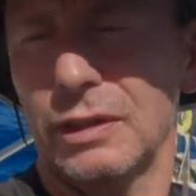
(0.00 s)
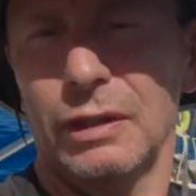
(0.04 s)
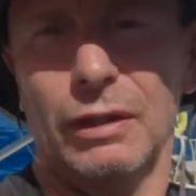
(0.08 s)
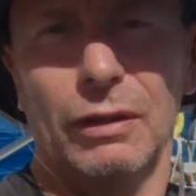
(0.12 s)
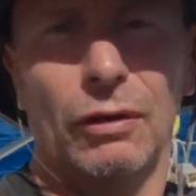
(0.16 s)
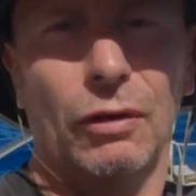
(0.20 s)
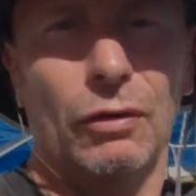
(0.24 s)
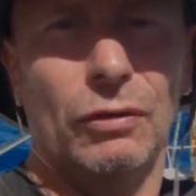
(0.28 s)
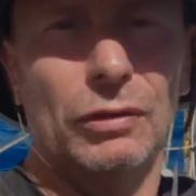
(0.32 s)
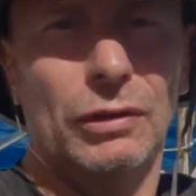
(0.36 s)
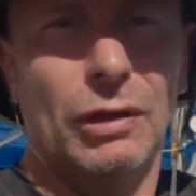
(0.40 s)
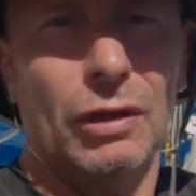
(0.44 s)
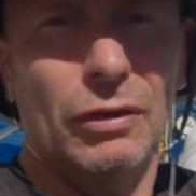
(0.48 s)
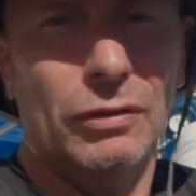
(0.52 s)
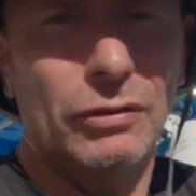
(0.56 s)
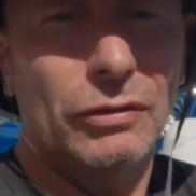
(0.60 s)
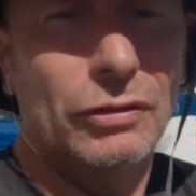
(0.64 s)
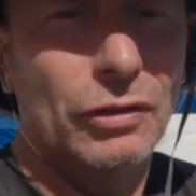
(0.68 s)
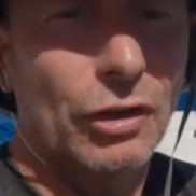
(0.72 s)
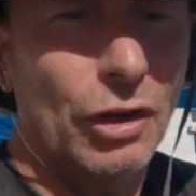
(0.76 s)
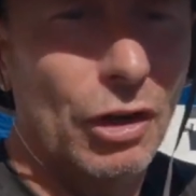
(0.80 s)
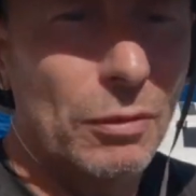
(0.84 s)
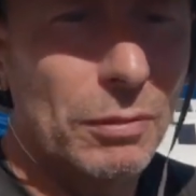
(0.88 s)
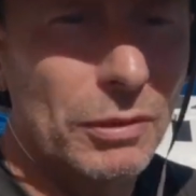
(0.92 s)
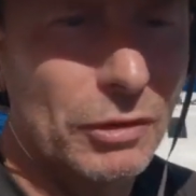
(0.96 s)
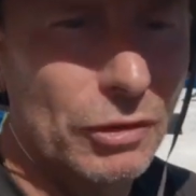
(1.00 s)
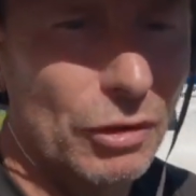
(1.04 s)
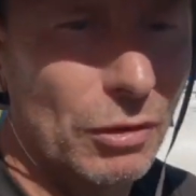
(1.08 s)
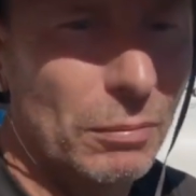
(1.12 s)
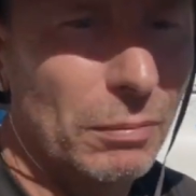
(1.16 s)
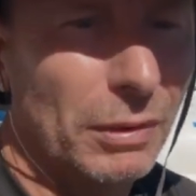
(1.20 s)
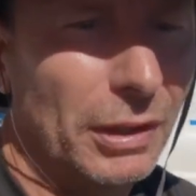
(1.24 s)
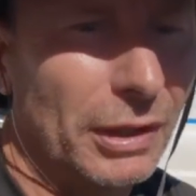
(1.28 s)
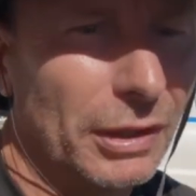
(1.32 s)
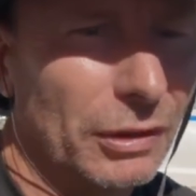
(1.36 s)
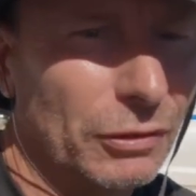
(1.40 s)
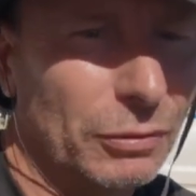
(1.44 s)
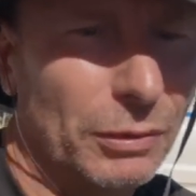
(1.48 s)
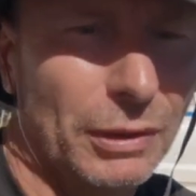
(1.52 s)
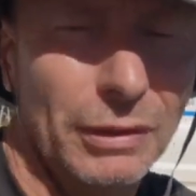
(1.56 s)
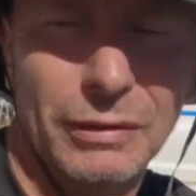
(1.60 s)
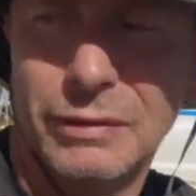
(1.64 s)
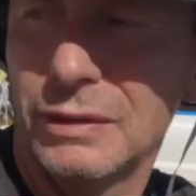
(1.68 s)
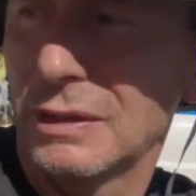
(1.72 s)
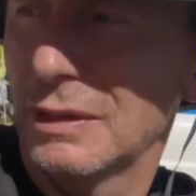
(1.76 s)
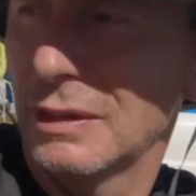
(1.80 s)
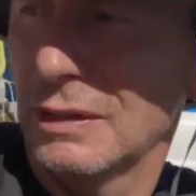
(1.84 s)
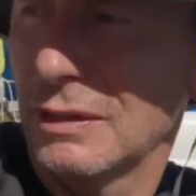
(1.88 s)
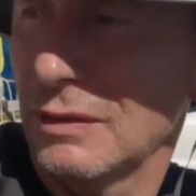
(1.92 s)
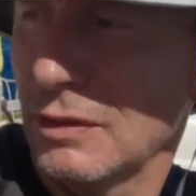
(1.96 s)
a long time has gone by as well.
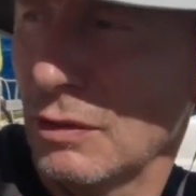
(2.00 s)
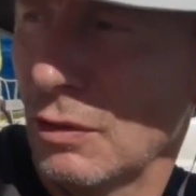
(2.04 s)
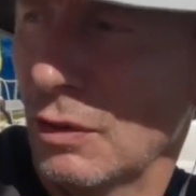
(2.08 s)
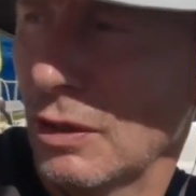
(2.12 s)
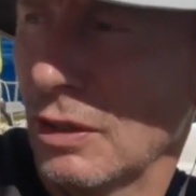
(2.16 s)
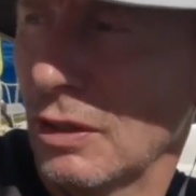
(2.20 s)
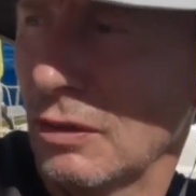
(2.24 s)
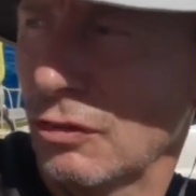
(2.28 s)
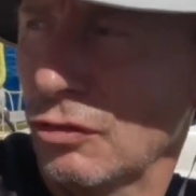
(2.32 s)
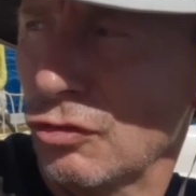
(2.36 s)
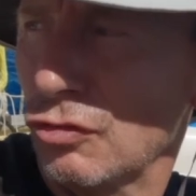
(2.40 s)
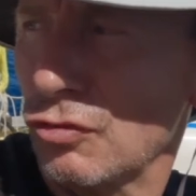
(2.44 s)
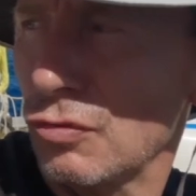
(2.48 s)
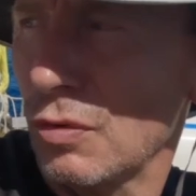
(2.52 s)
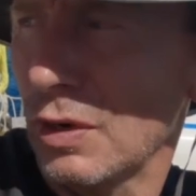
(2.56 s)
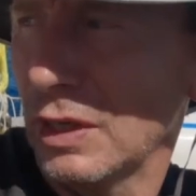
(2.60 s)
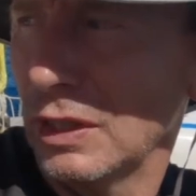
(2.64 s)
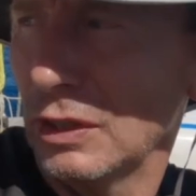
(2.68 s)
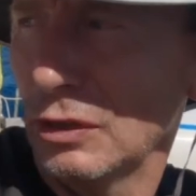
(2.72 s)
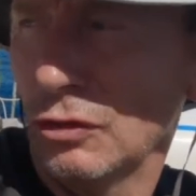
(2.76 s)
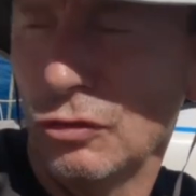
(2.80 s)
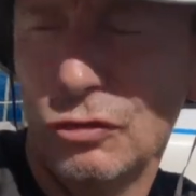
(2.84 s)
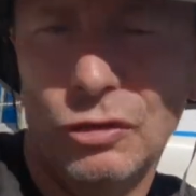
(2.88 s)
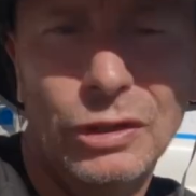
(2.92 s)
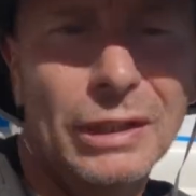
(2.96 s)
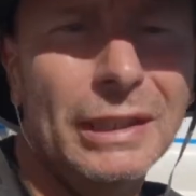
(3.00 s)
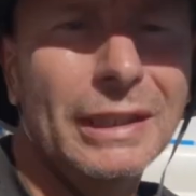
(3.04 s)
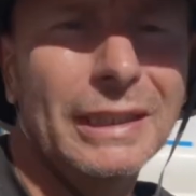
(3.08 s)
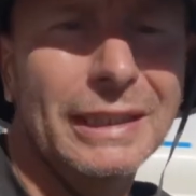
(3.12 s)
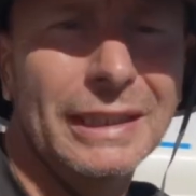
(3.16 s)
Kind of strange.